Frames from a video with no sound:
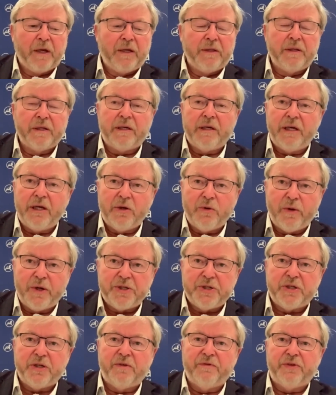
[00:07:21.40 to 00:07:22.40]
The key
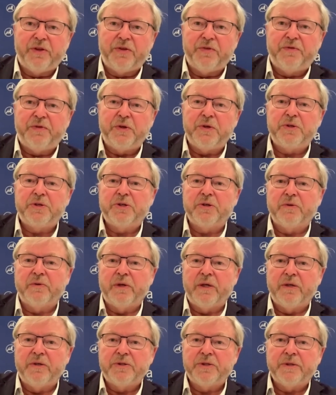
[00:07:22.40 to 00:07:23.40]
question for the future
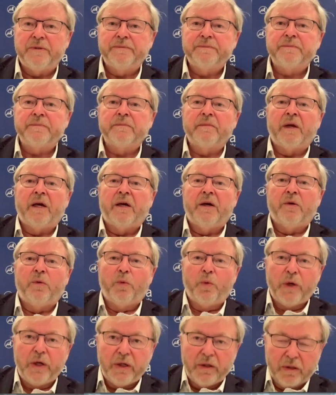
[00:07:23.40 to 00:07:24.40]
is,
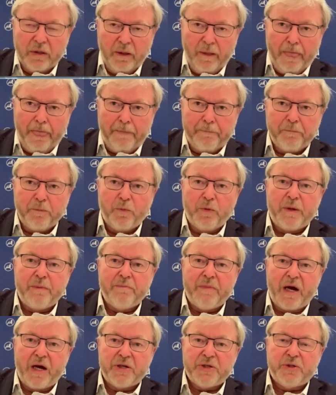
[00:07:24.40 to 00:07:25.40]
will we
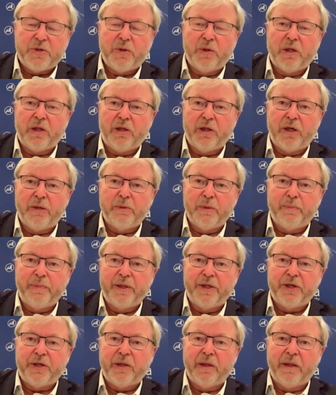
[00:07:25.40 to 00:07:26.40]
marshal the global
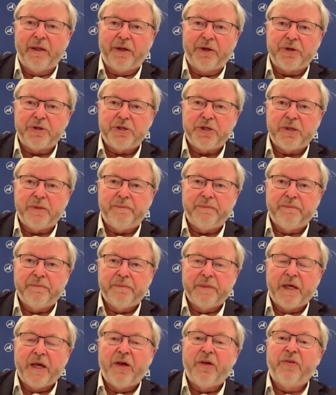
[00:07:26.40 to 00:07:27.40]
political leadership
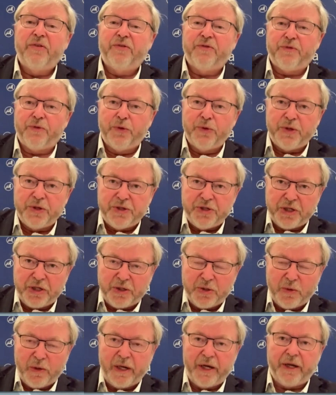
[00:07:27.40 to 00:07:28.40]
through the
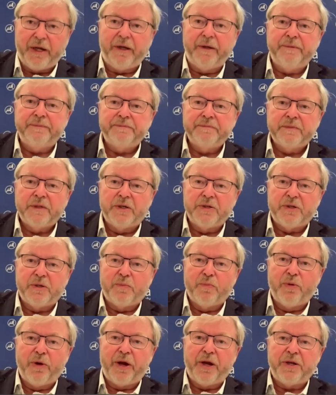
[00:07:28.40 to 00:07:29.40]
G20, because
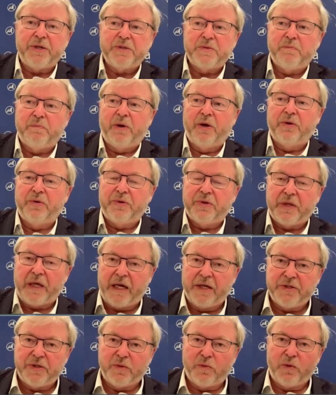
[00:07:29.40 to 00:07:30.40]
it brings both,
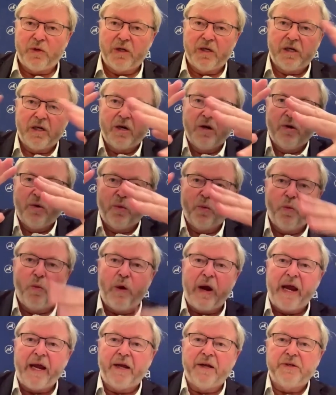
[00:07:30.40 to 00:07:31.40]
as it were,
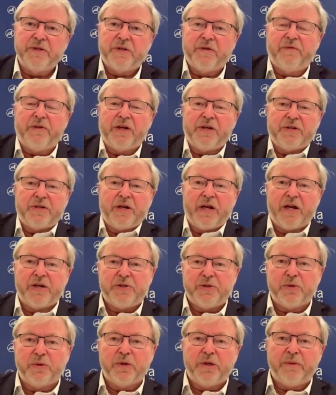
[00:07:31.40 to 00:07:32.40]
wings of the
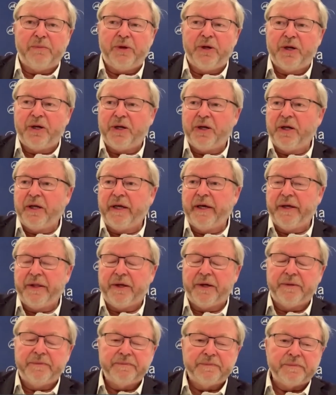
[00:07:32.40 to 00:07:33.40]
international community
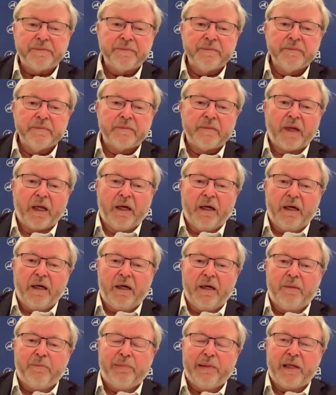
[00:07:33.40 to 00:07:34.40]
together,
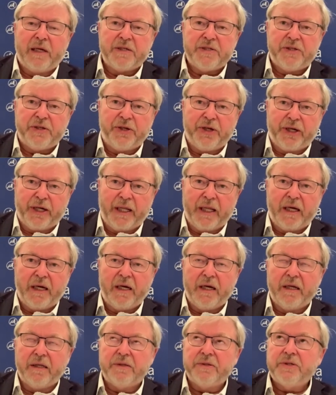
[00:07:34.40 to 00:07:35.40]
plus the
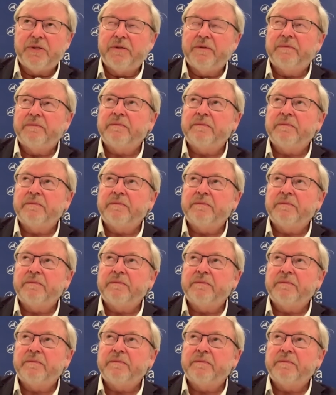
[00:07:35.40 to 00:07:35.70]
non-aligneds,